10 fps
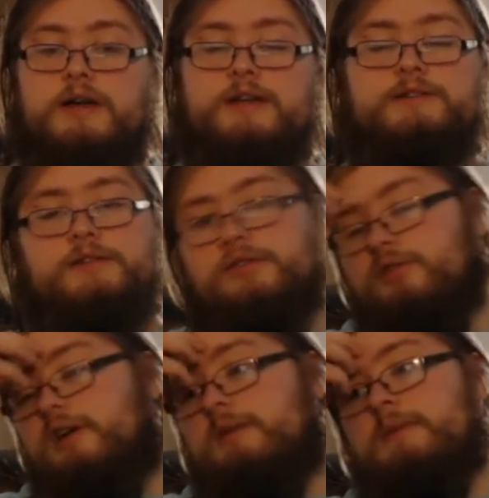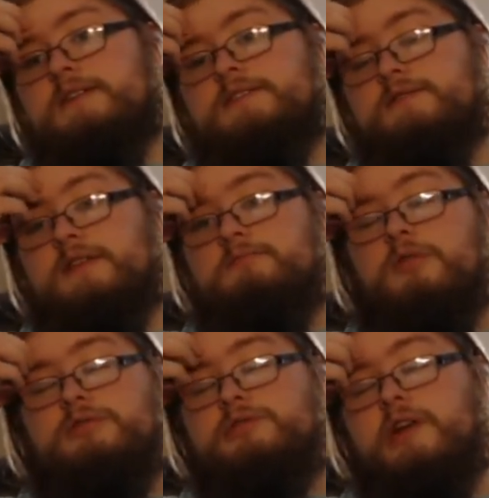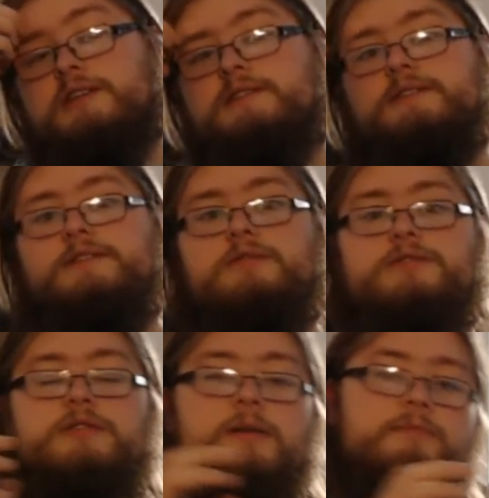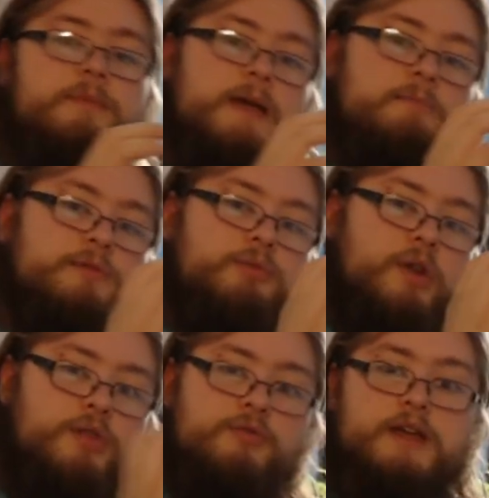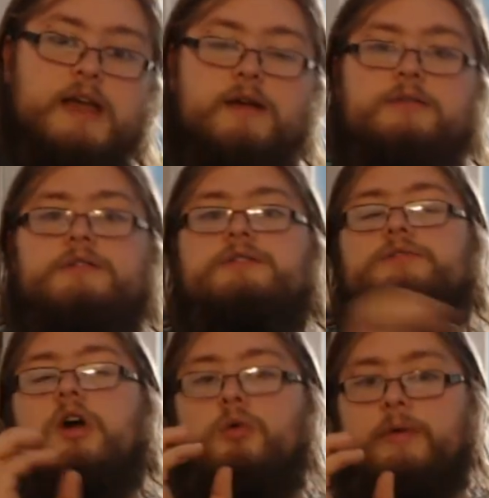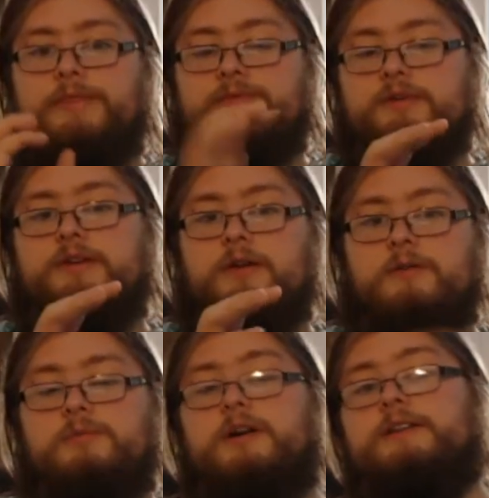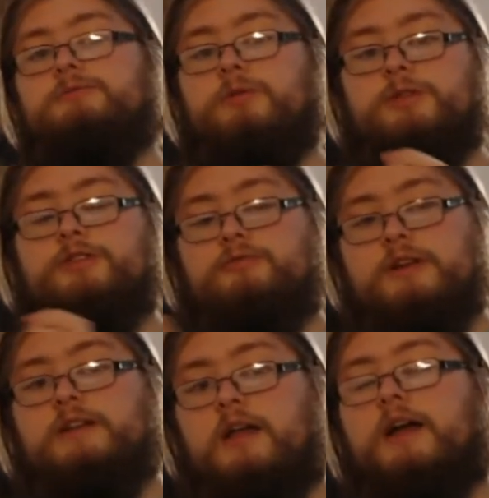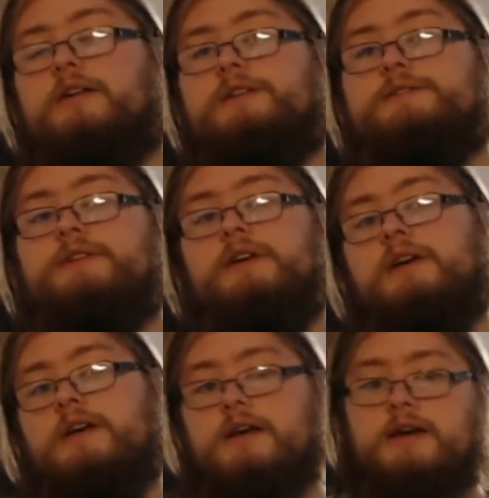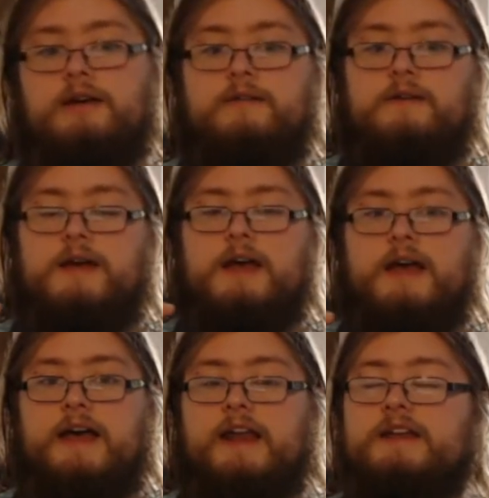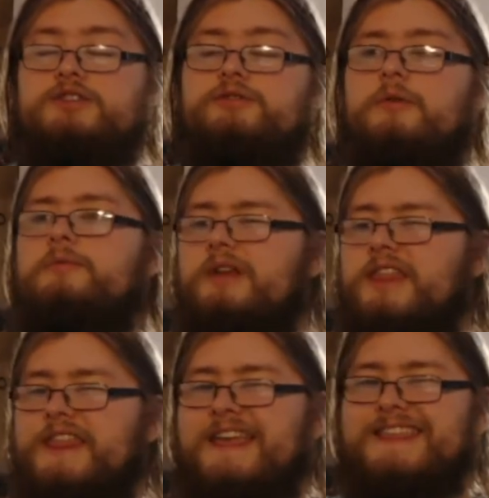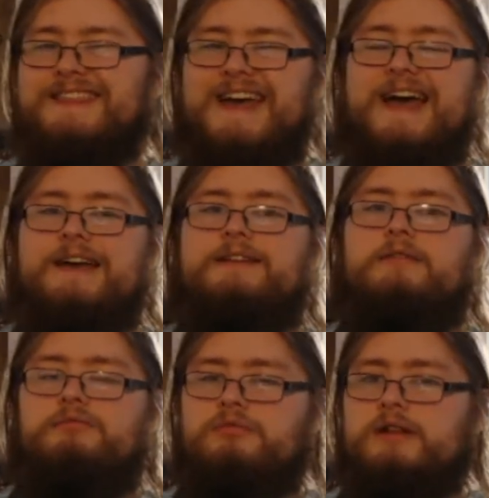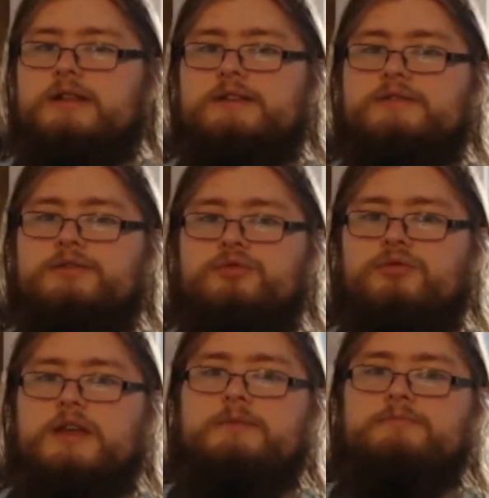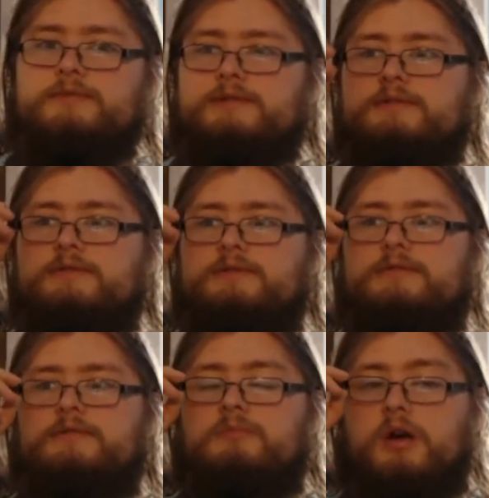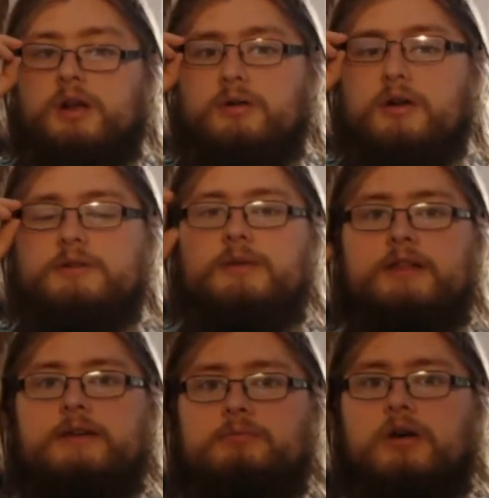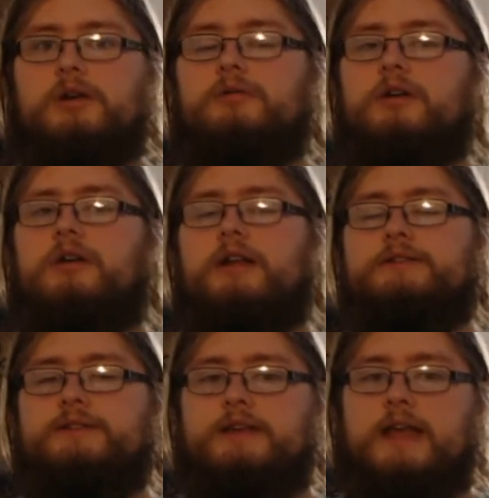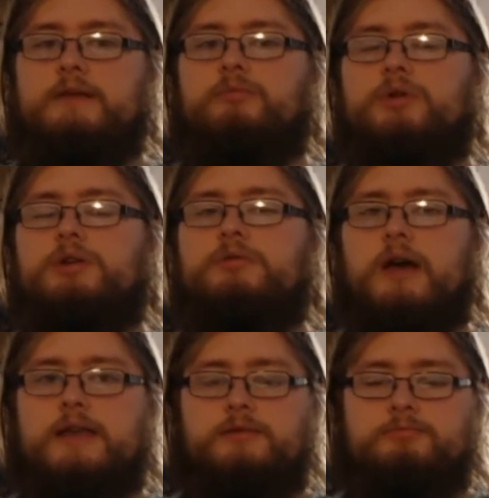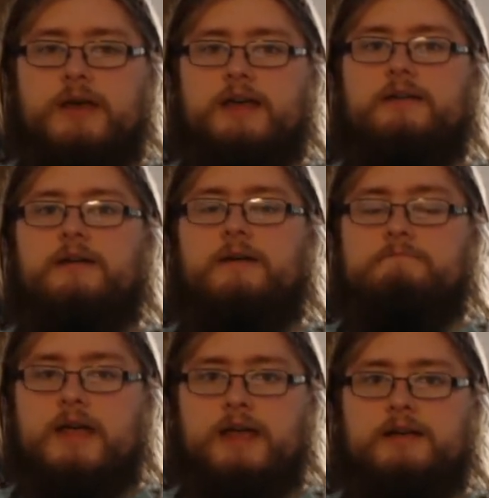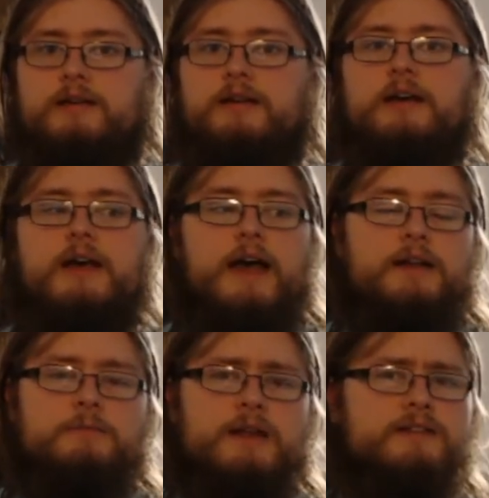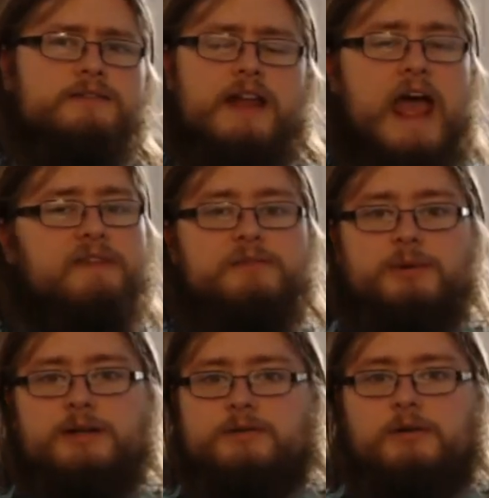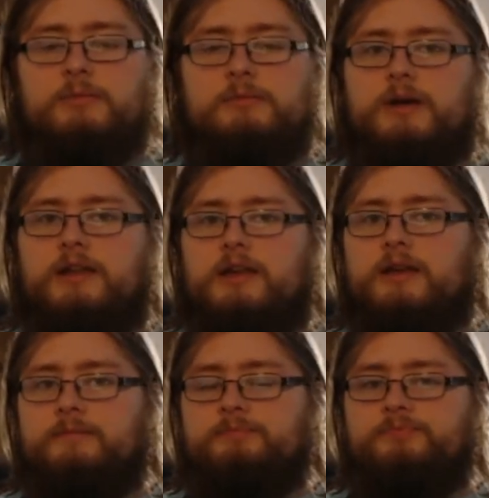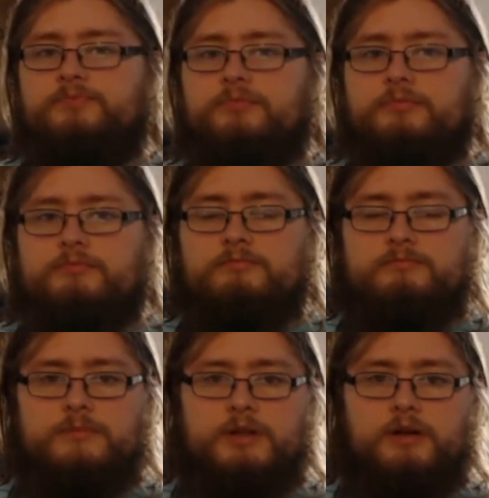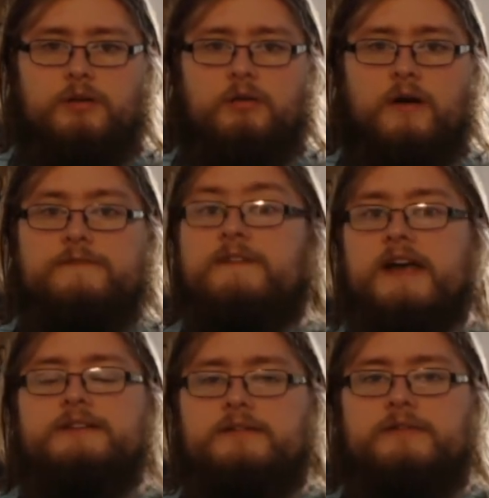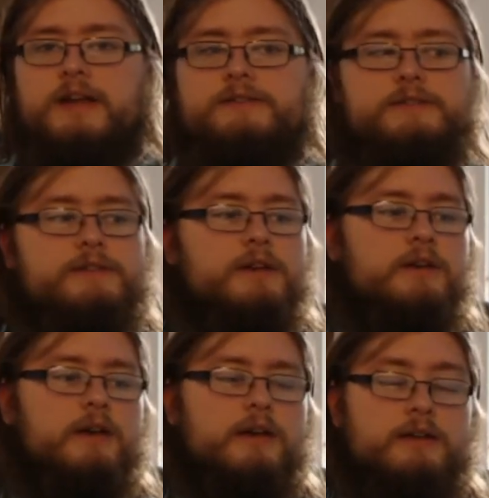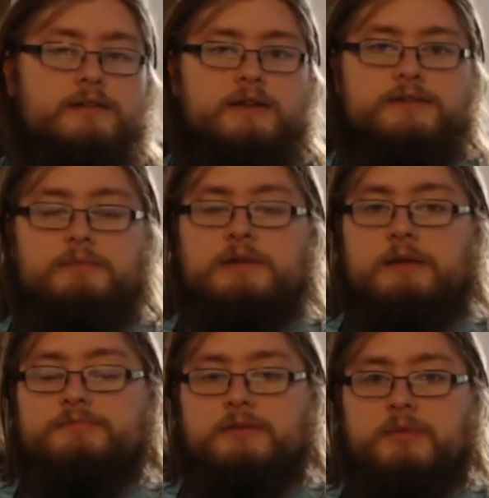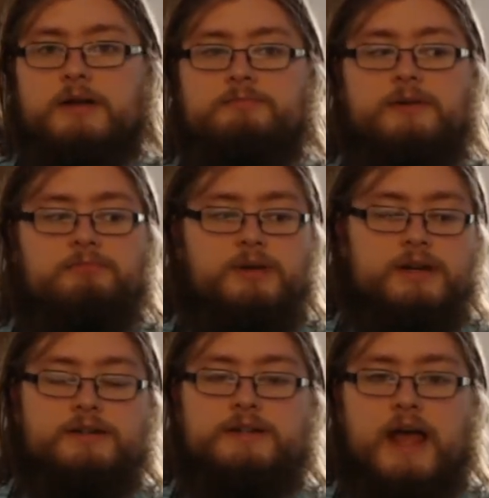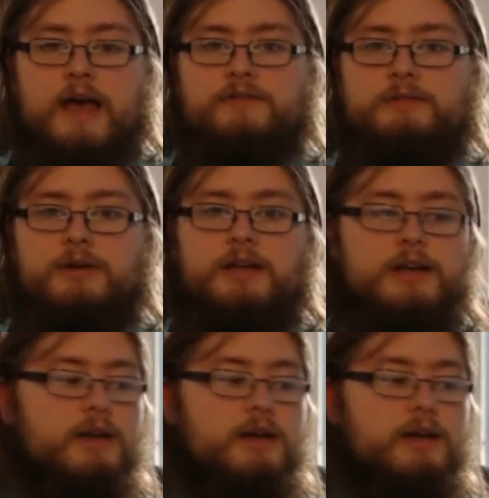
So it makes it so that most races you're stuck picking between 3 characters with 3 cart bodies with 3 gliders. And I don't think that really screams Mario Kart to me. I think Mario Kart is a game where you pick a main, and your main doesn't have to be determined by, like, effectiveness. Like, sometimes it might be, but it doesn't have to be.